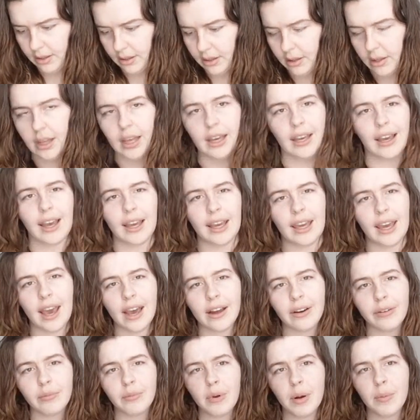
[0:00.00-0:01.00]
Like, I
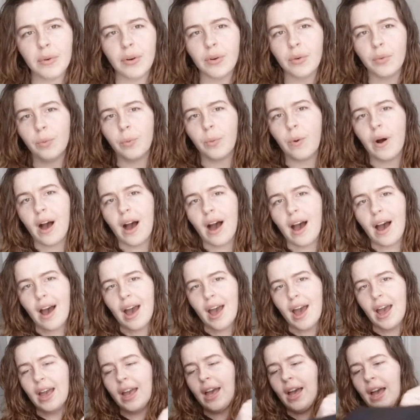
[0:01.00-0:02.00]
can't remember why